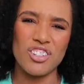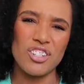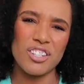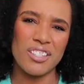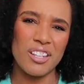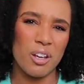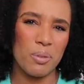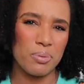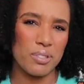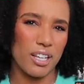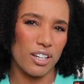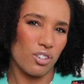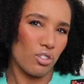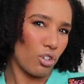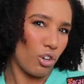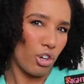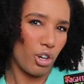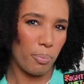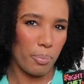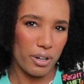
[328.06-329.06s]
it just helps like
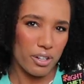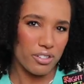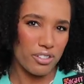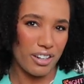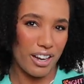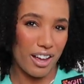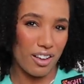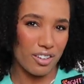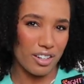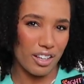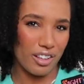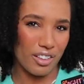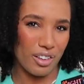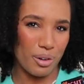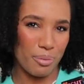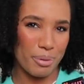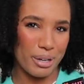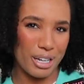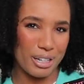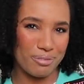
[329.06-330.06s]
show your personality a
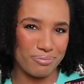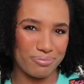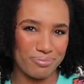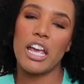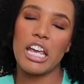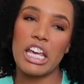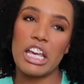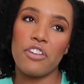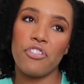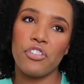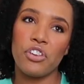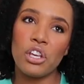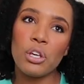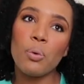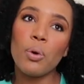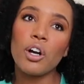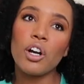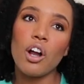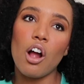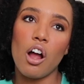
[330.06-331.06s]
little bit. If
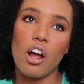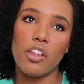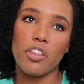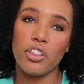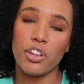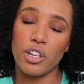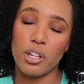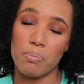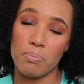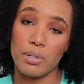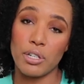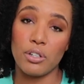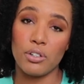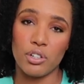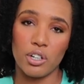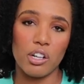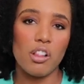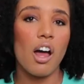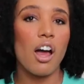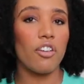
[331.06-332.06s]
you are on the
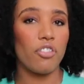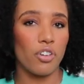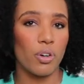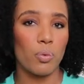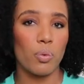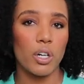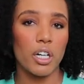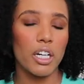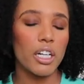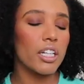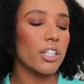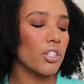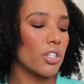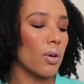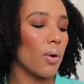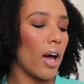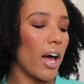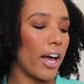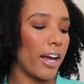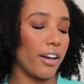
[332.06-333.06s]
computer a lot for work,
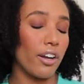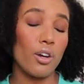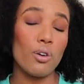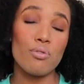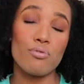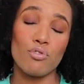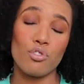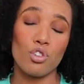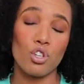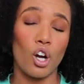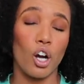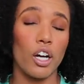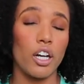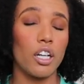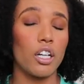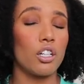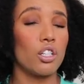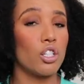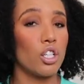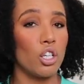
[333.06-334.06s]
so I don't
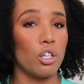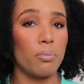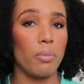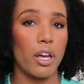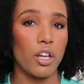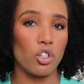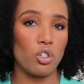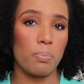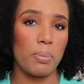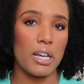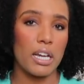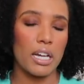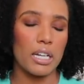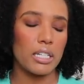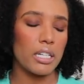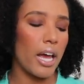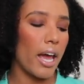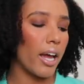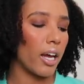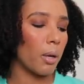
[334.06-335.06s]
chart too much being a
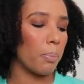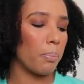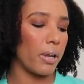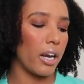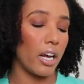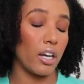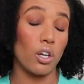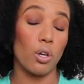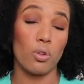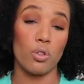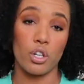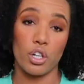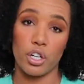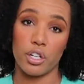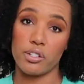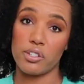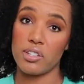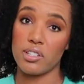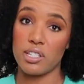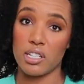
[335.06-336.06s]
tech, but I know the
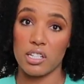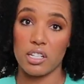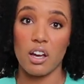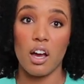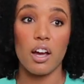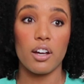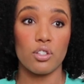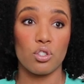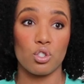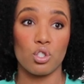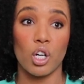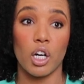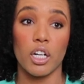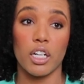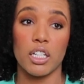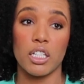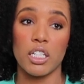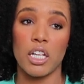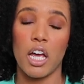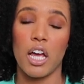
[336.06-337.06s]
nurses and docs chart
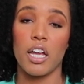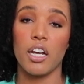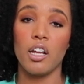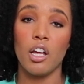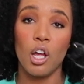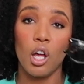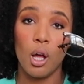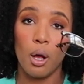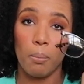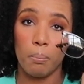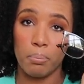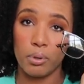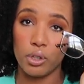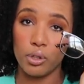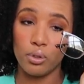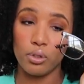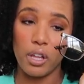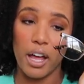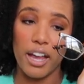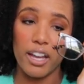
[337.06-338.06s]
a ton.
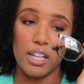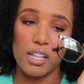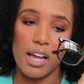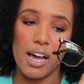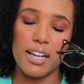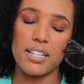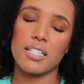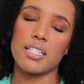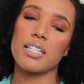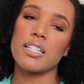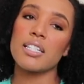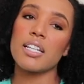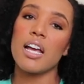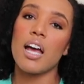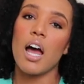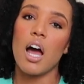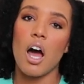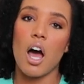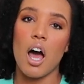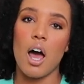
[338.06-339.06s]
Blue light glasses.
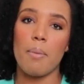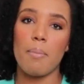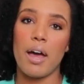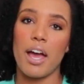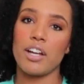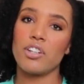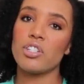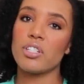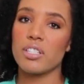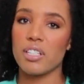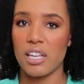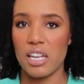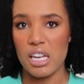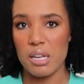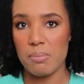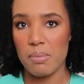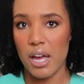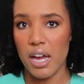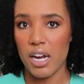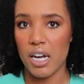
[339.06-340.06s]
Um, I just
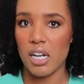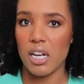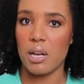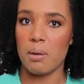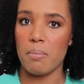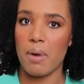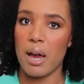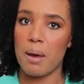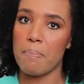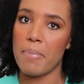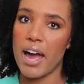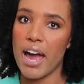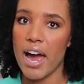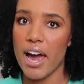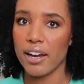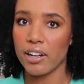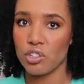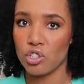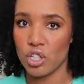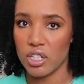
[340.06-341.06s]
keep mine in my
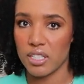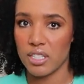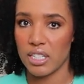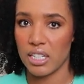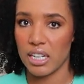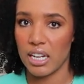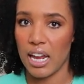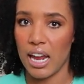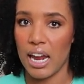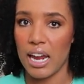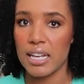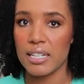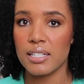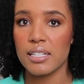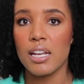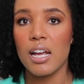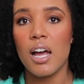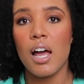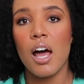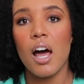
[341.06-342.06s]
bag just in
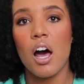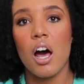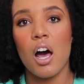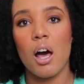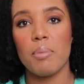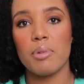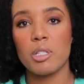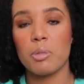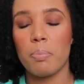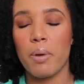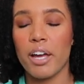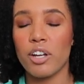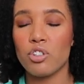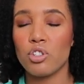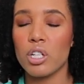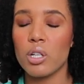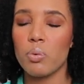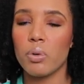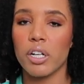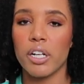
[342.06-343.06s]
case. Um,
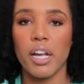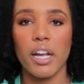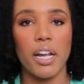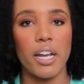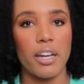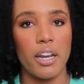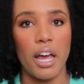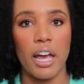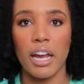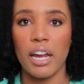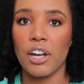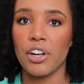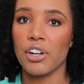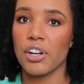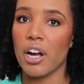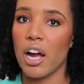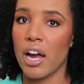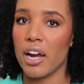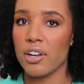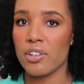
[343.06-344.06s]
especially working at night,
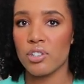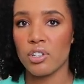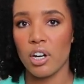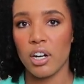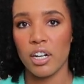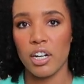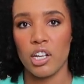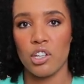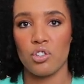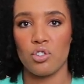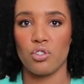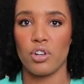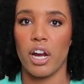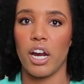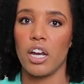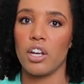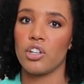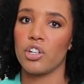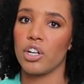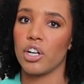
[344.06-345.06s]
your eyes are already
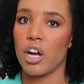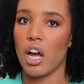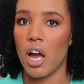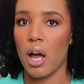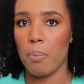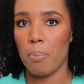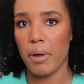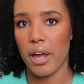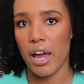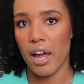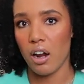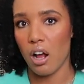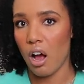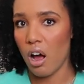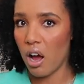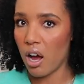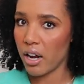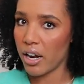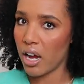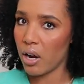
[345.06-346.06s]
strained. You're up at
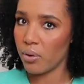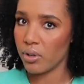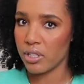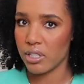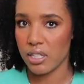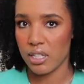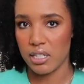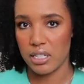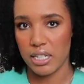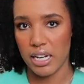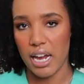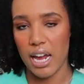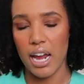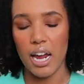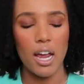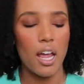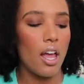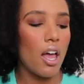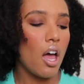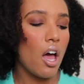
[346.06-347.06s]
odd hours of the
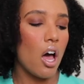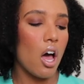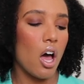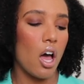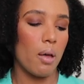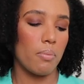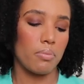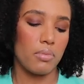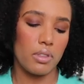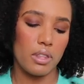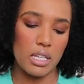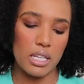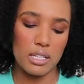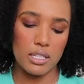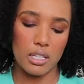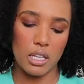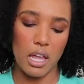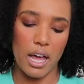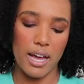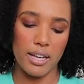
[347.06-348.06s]
day. Um,
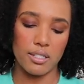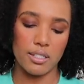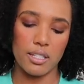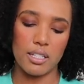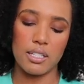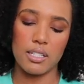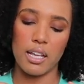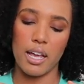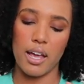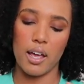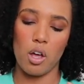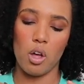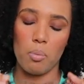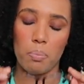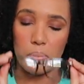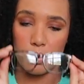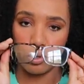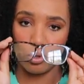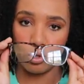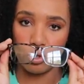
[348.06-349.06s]
these glasses
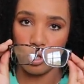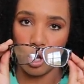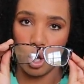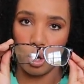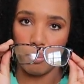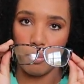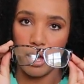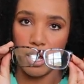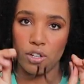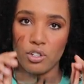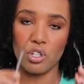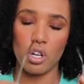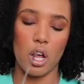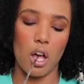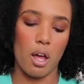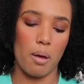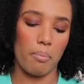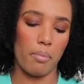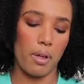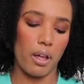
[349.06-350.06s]
help so much.
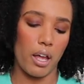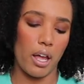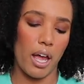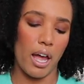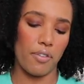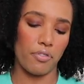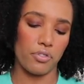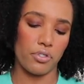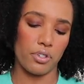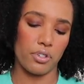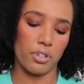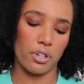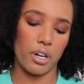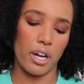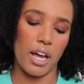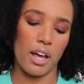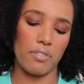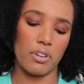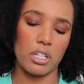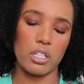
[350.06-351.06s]
Um, after
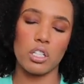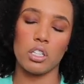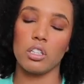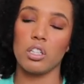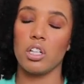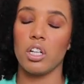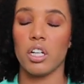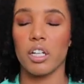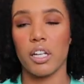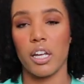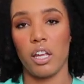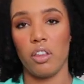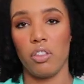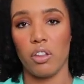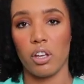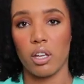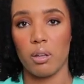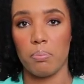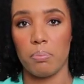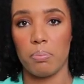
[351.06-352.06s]
having to look in
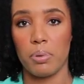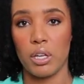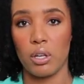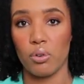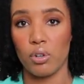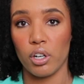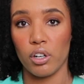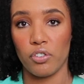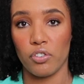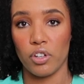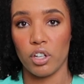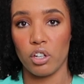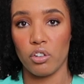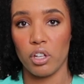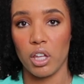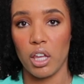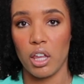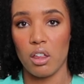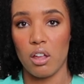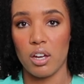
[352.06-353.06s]
the computer for a
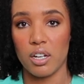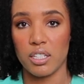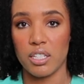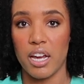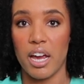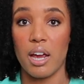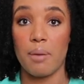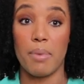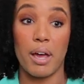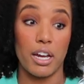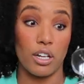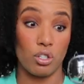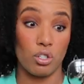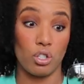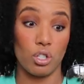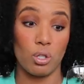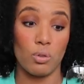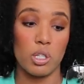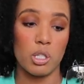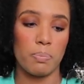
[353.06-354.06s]
really long time, I
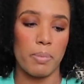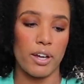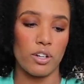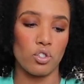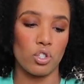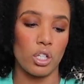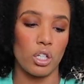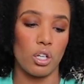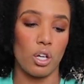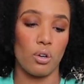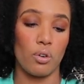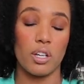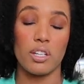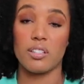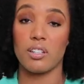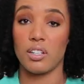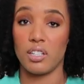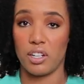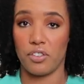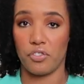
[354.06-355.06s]
do especially
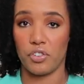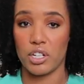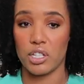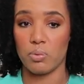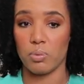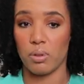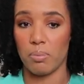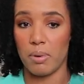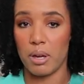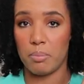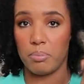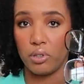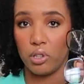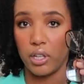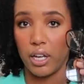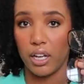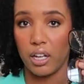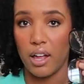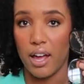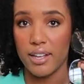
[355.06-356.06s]
notice a difference with my blue
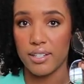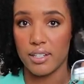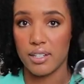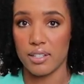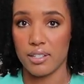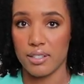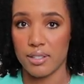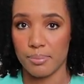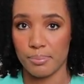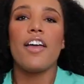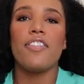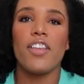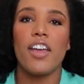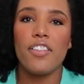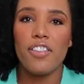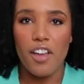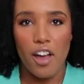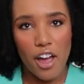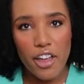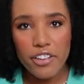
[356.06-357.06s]
light glasses. And
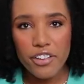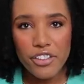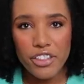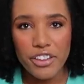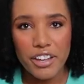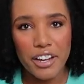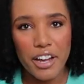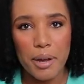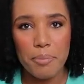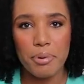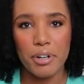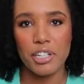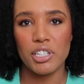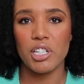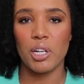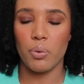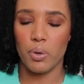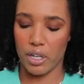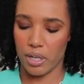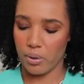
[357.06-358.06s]
then the other thing I bring
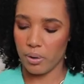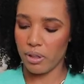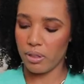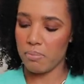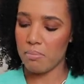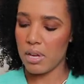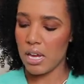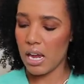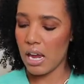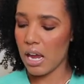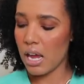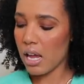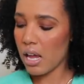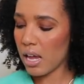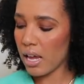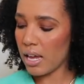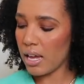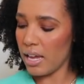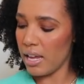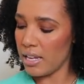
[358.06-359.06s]
to work with me
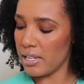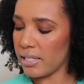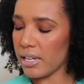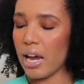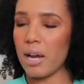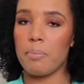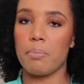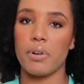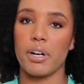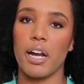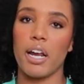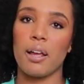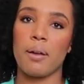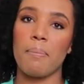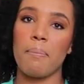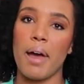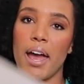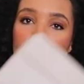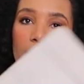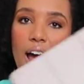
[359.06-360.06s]
is I
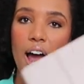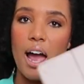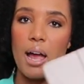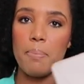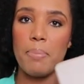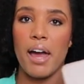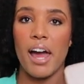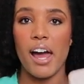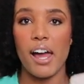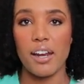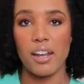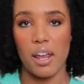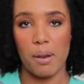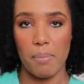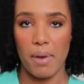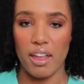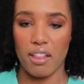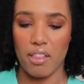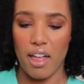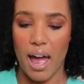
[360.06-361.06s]
bring my iPad and
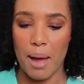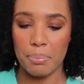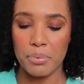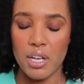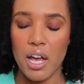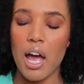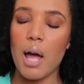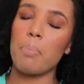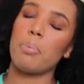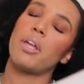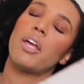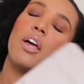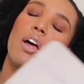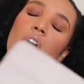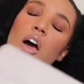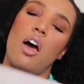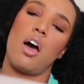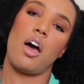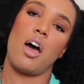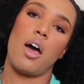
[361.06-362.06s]
my laptop.
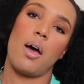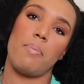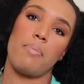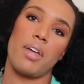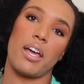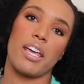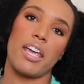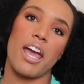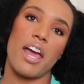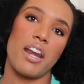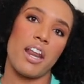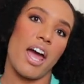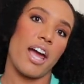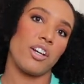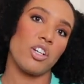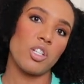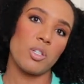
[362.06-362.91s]
Um, again, I